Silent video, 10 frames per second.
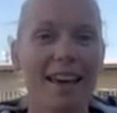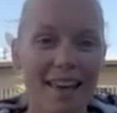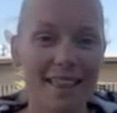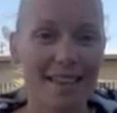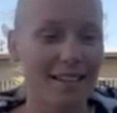
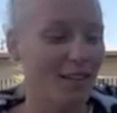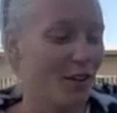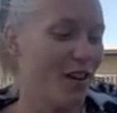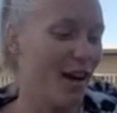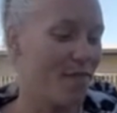in there. So
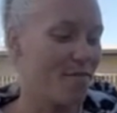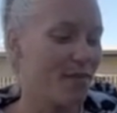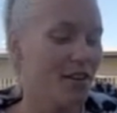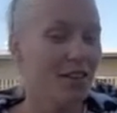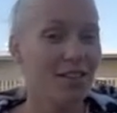yeah,
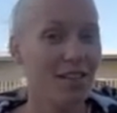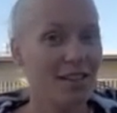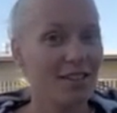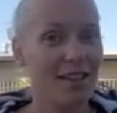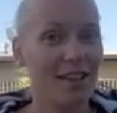so
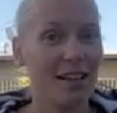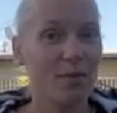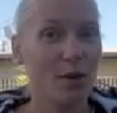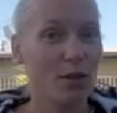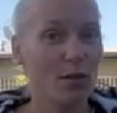that's, that's
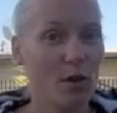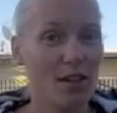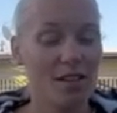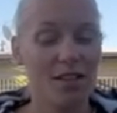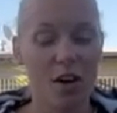my
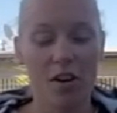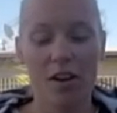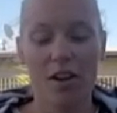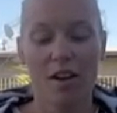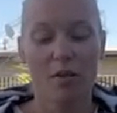smoothie. So,
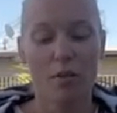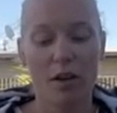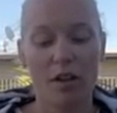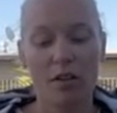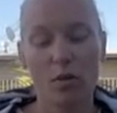
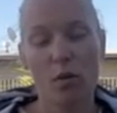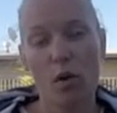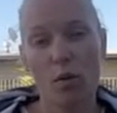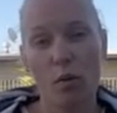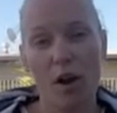we, so
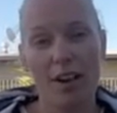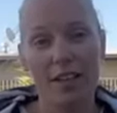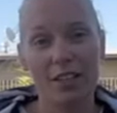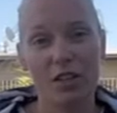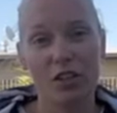what I
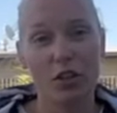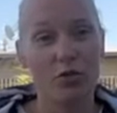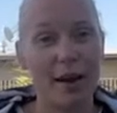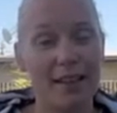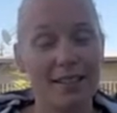need to do
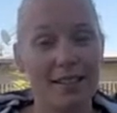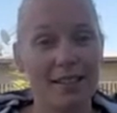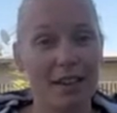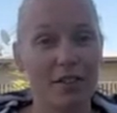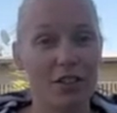
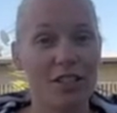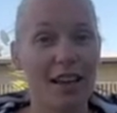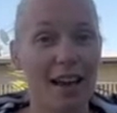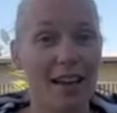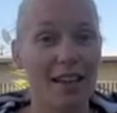basically for
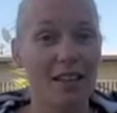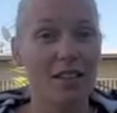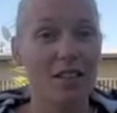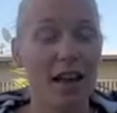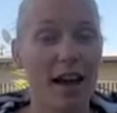today
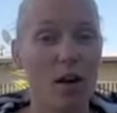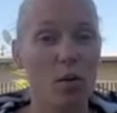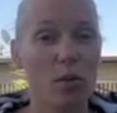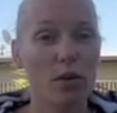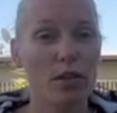is
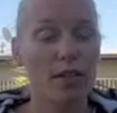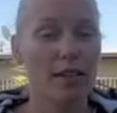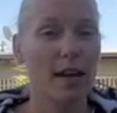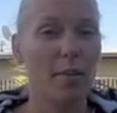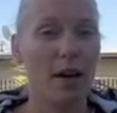help
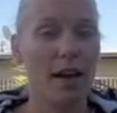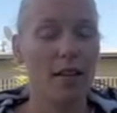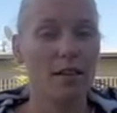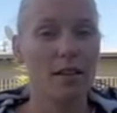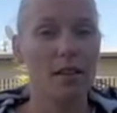
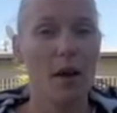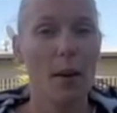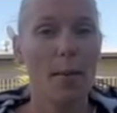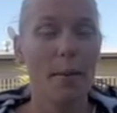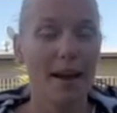stabilize
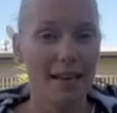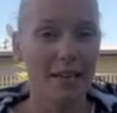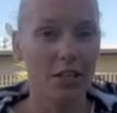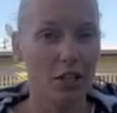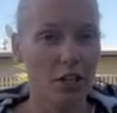my
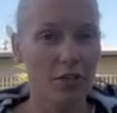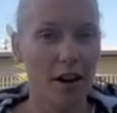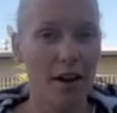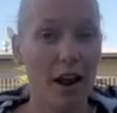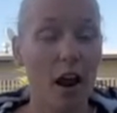energy
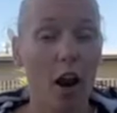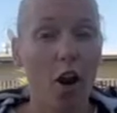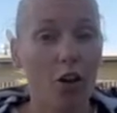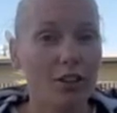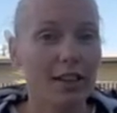throughout a
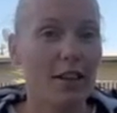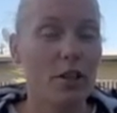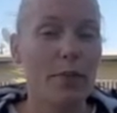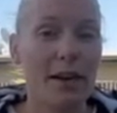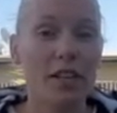long day on
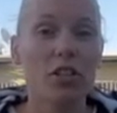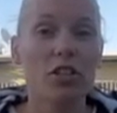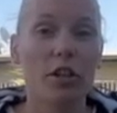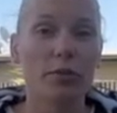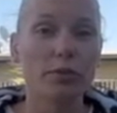the beach.
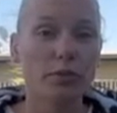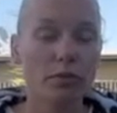So